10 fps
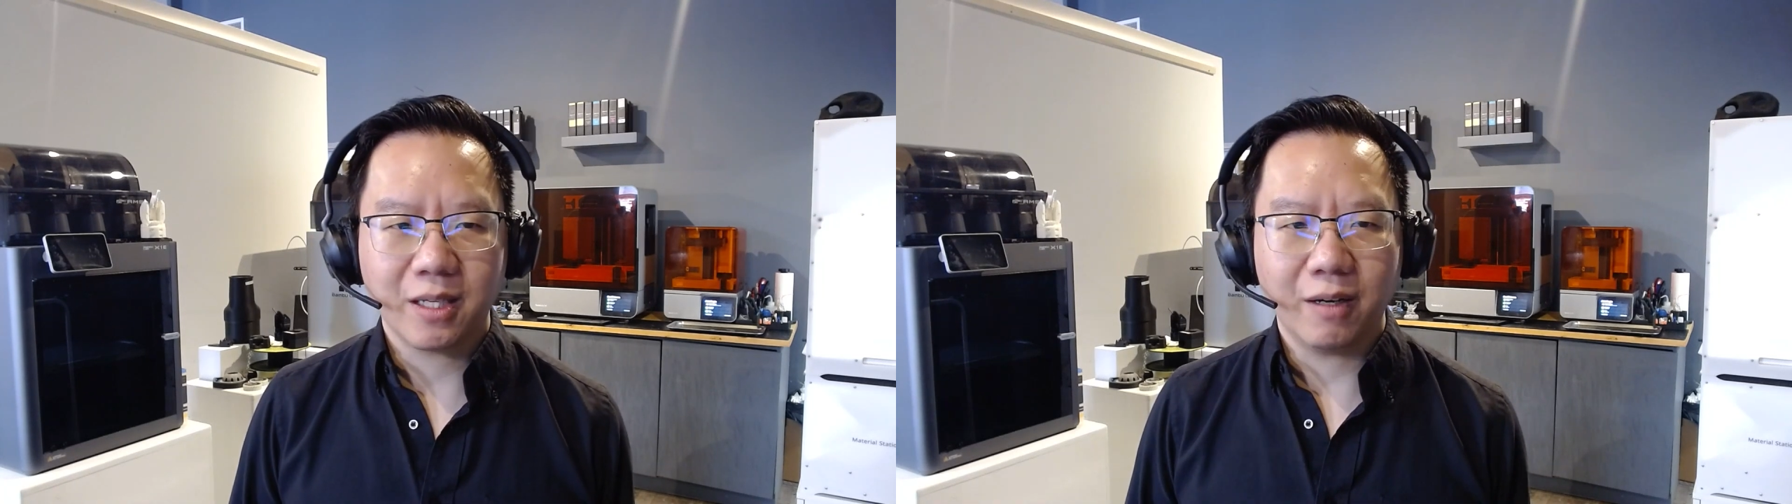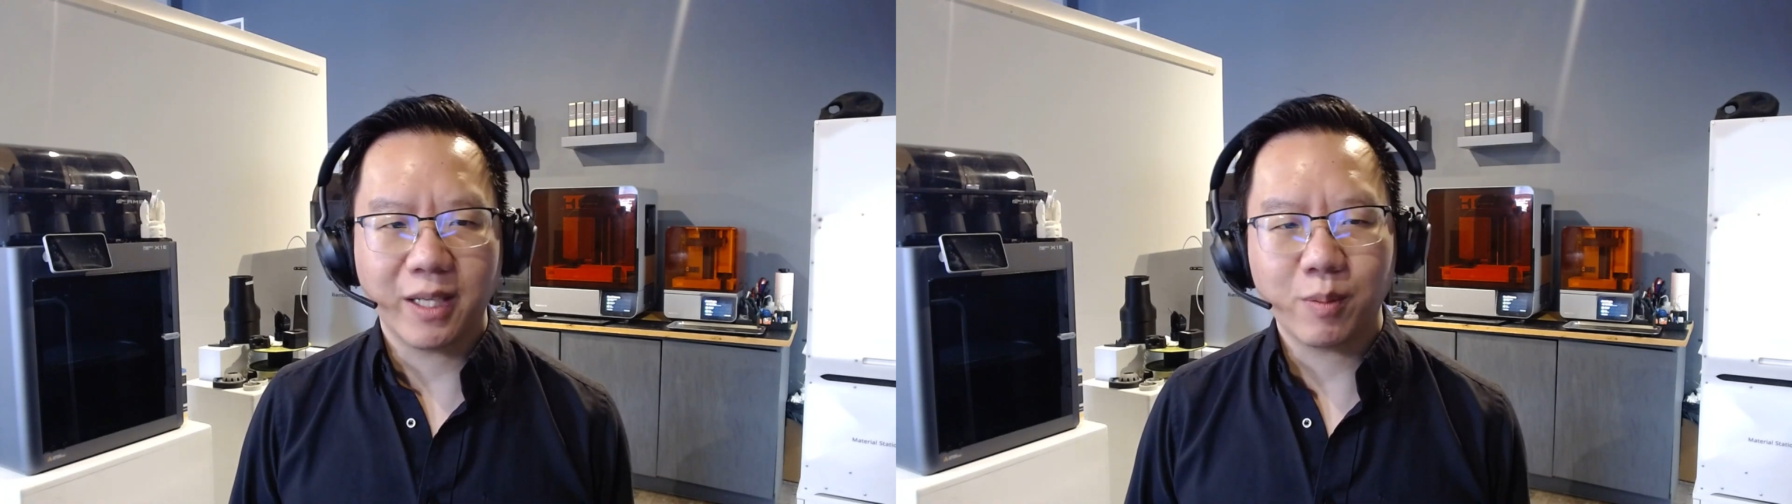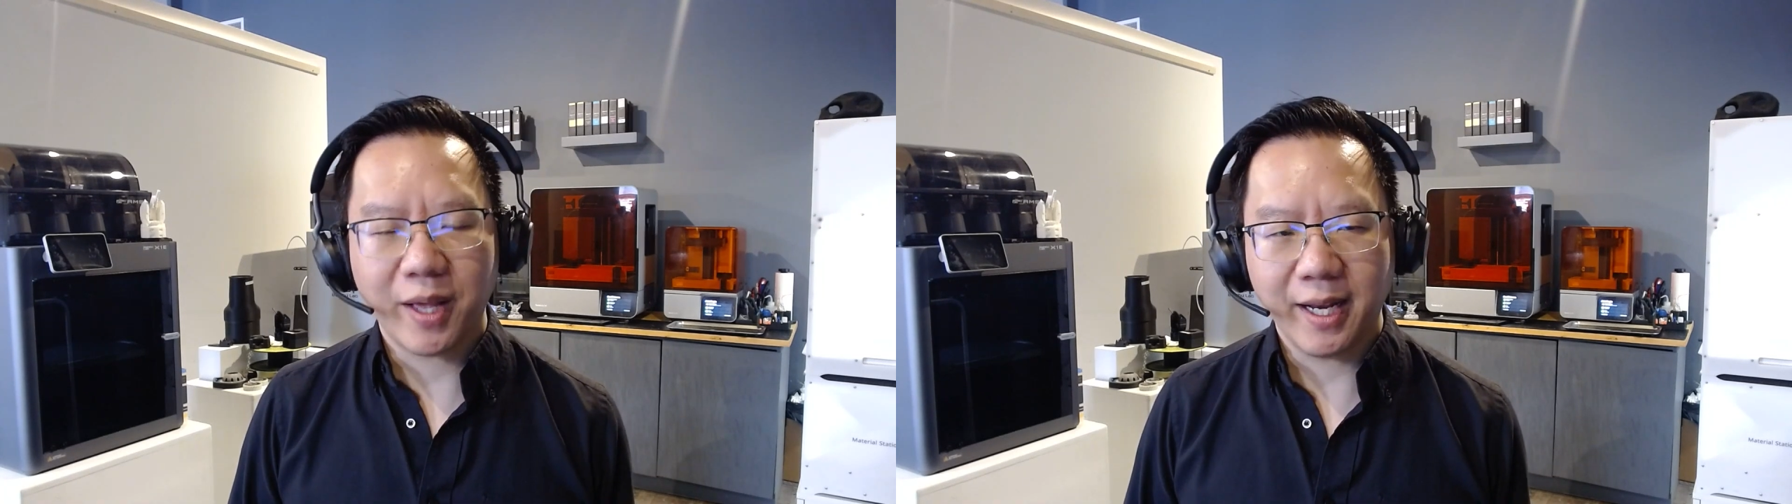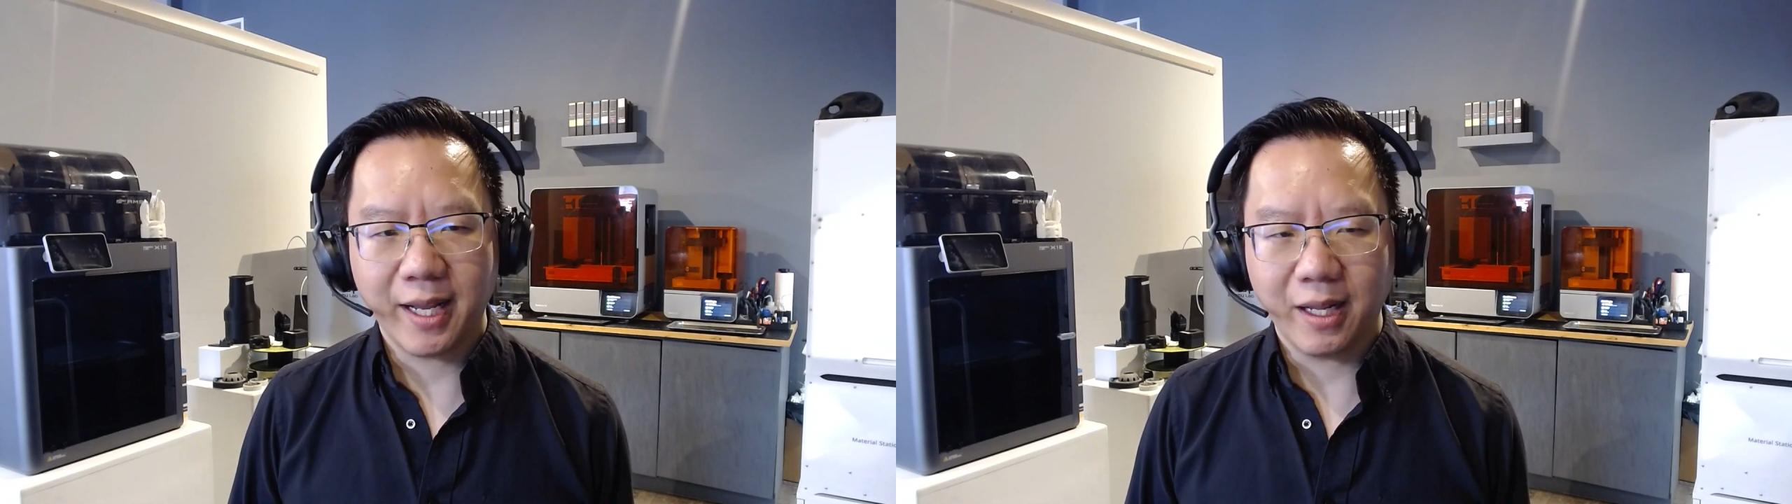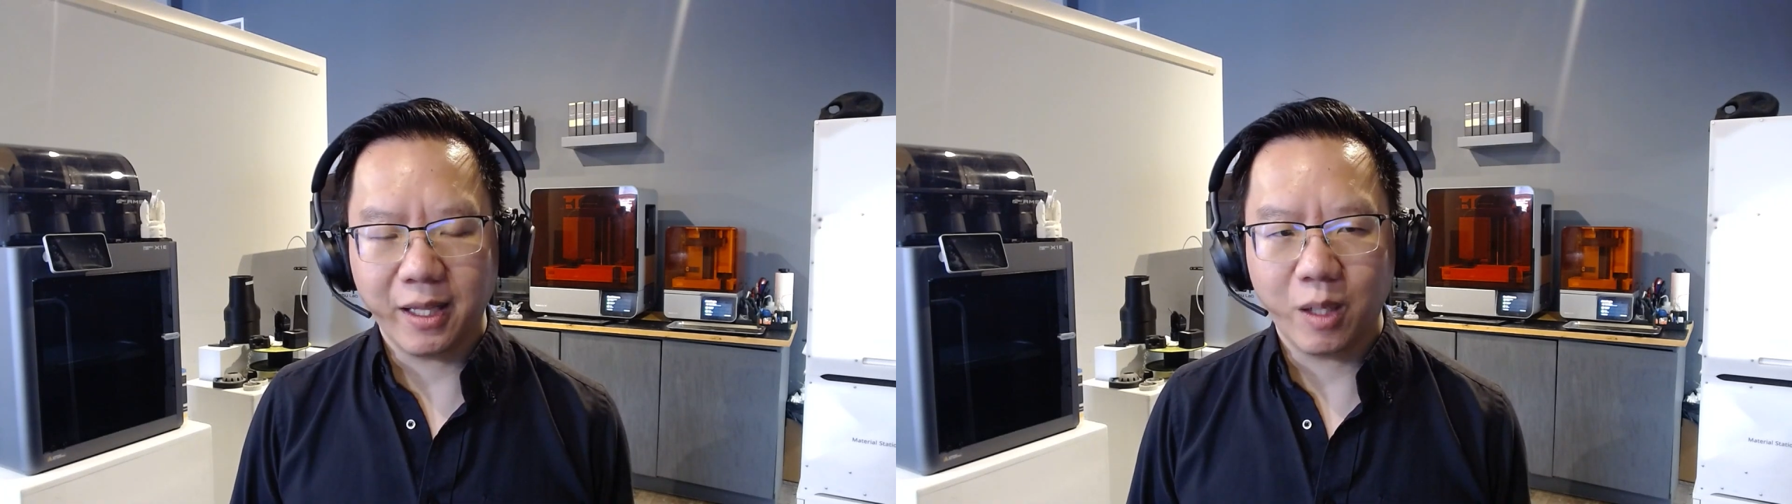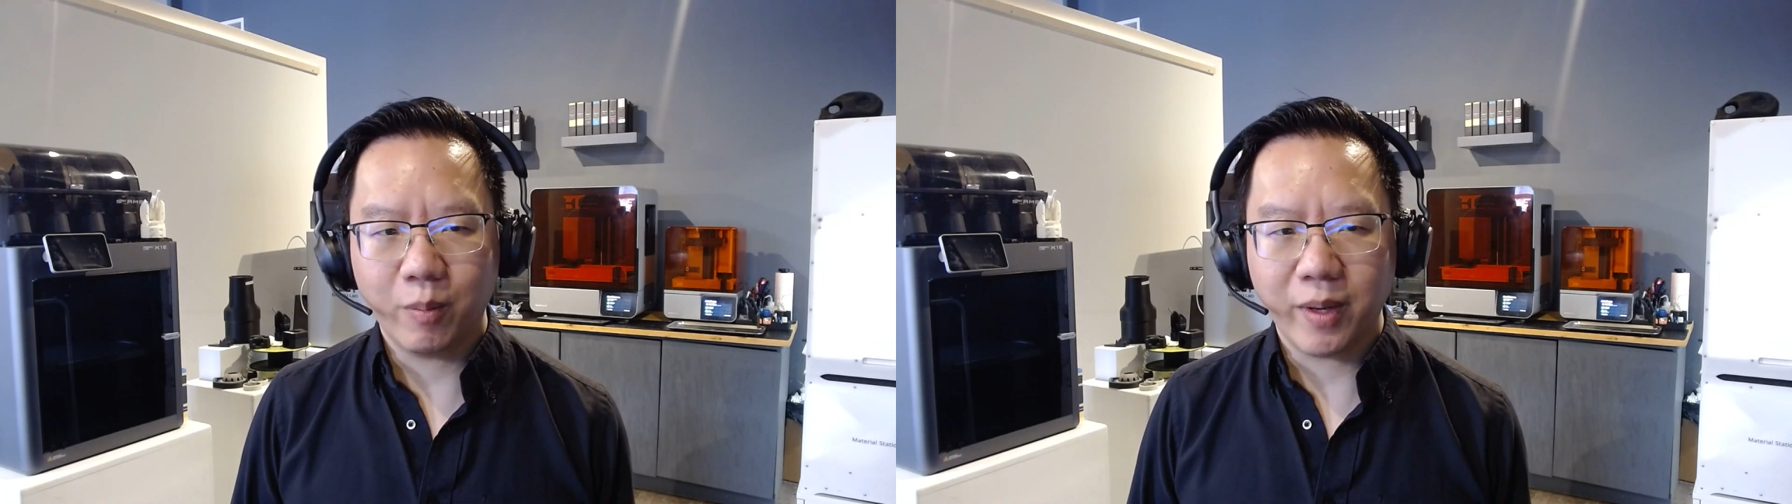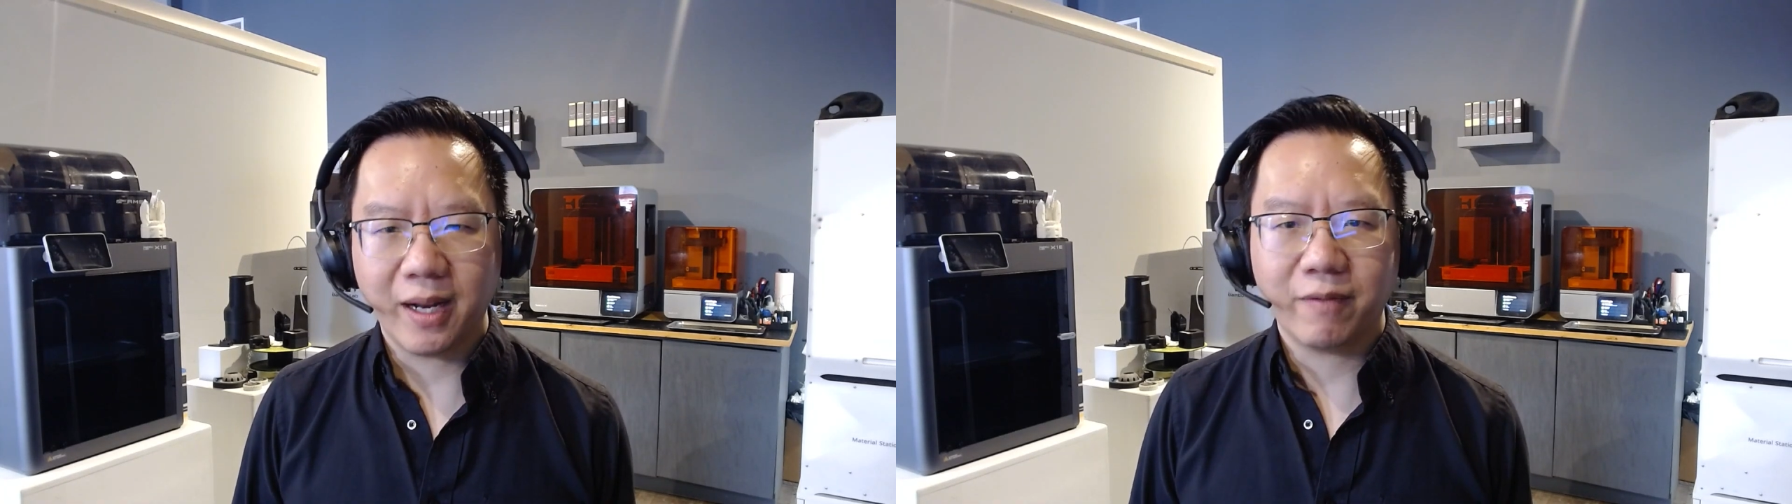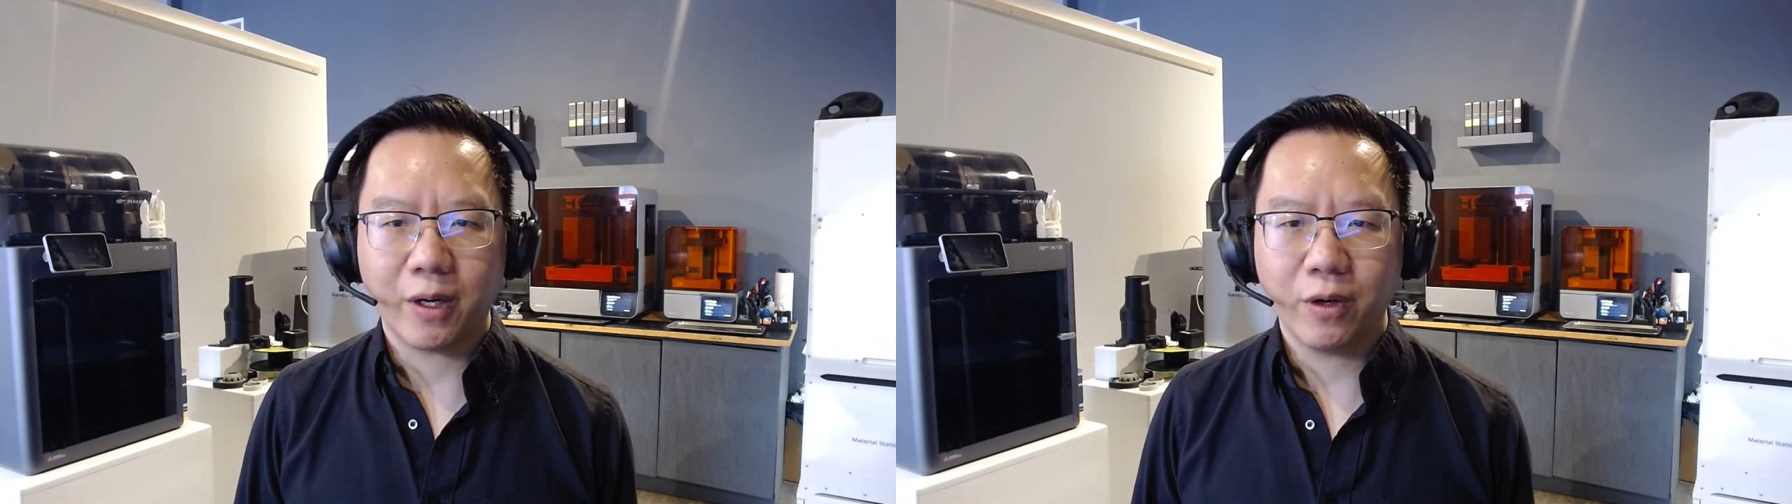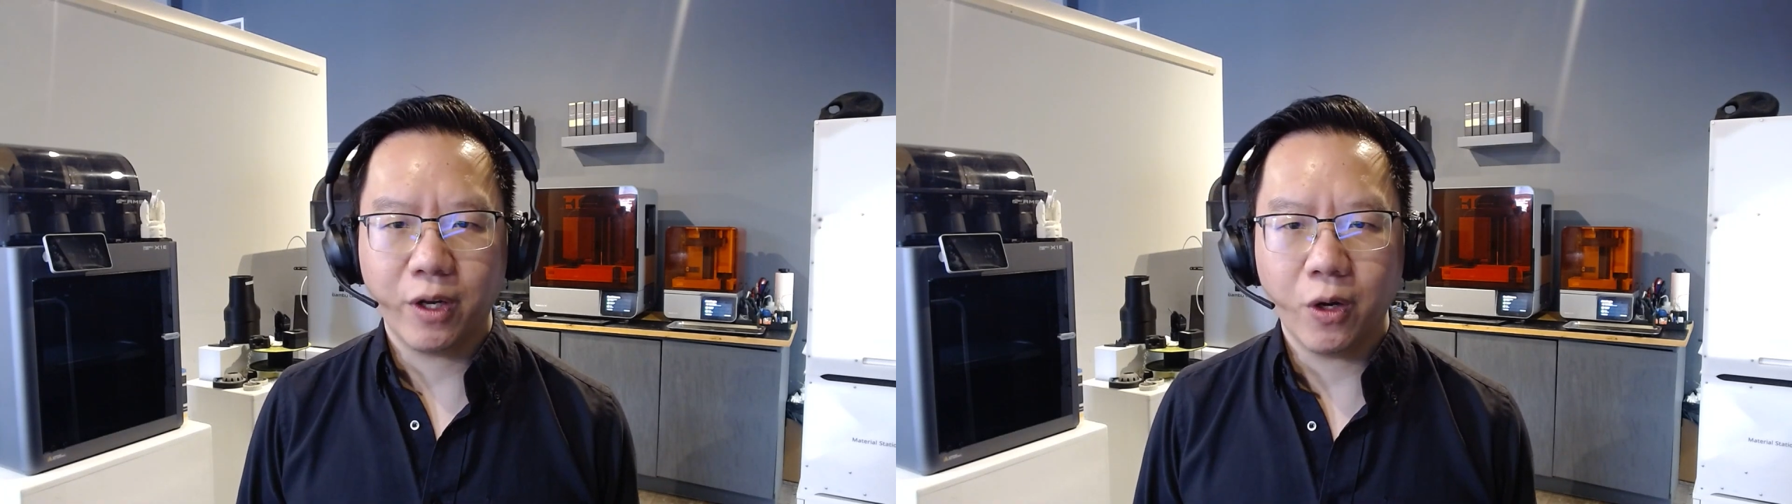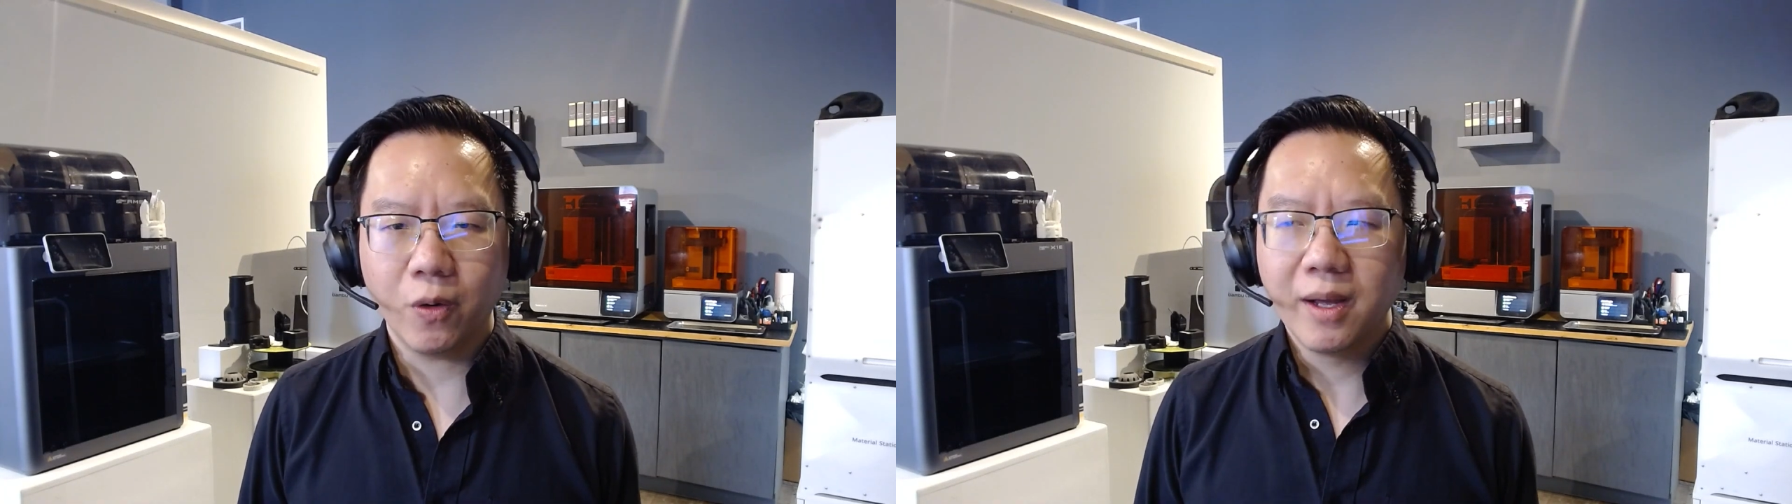of explaining it a little bit if they're
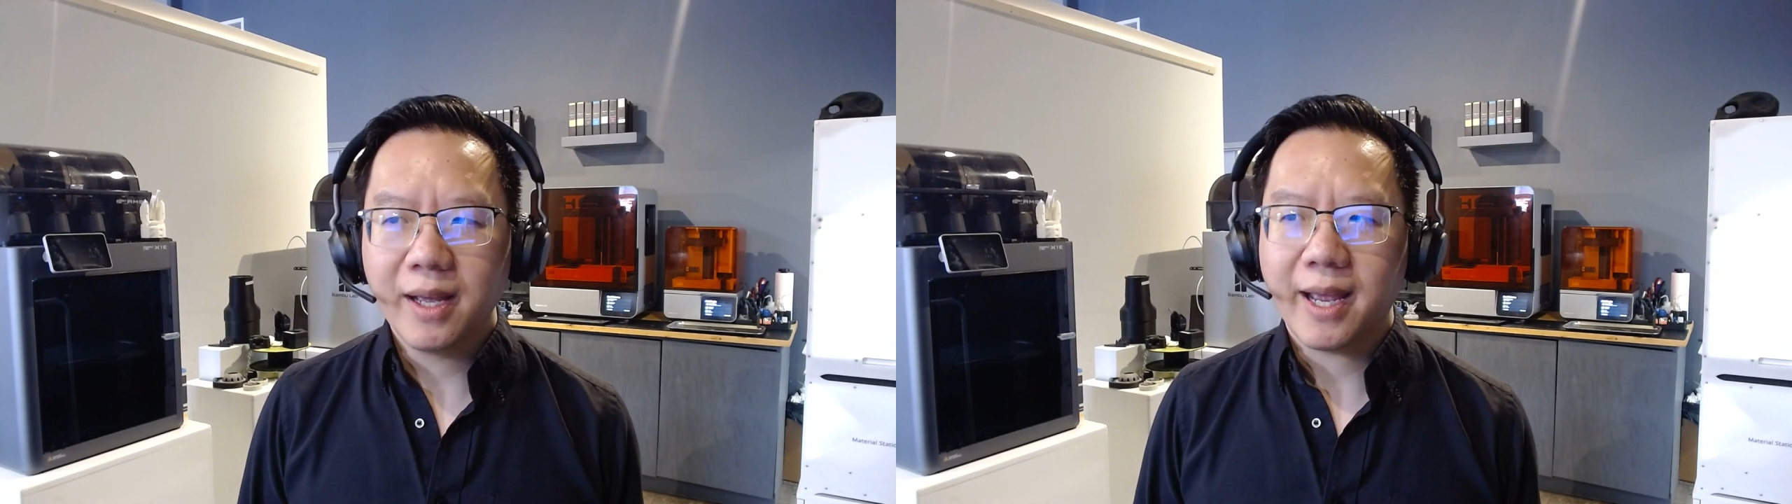new,